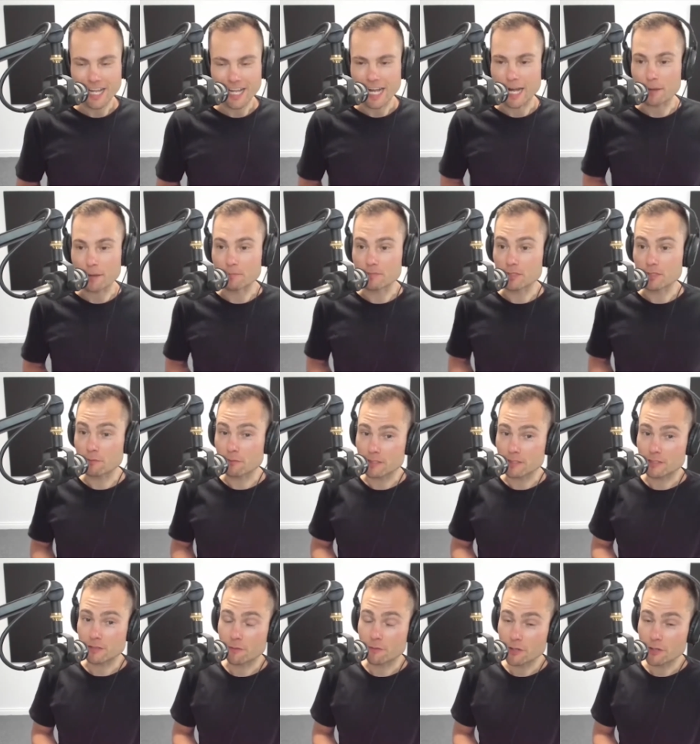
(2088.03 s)
Um, right.
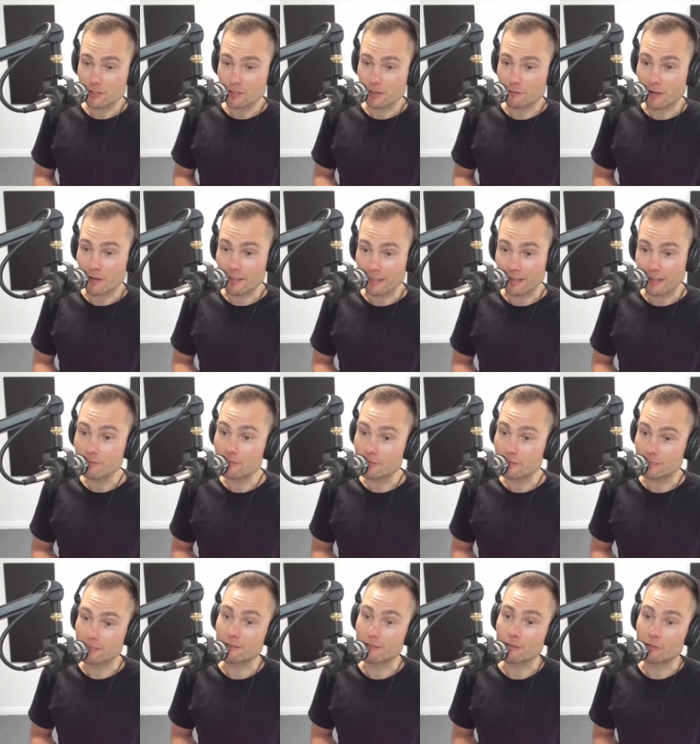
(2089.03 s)
So first off, I loved
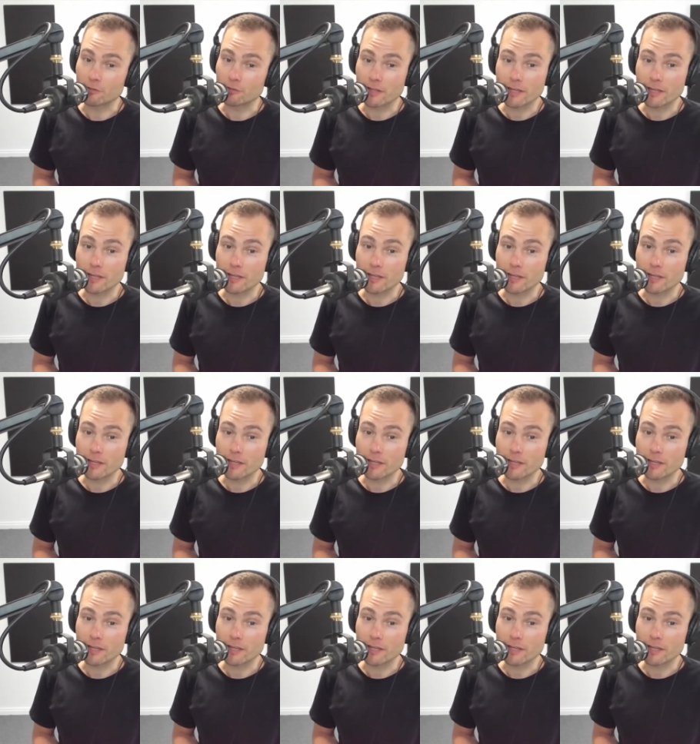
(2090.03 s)
Serial.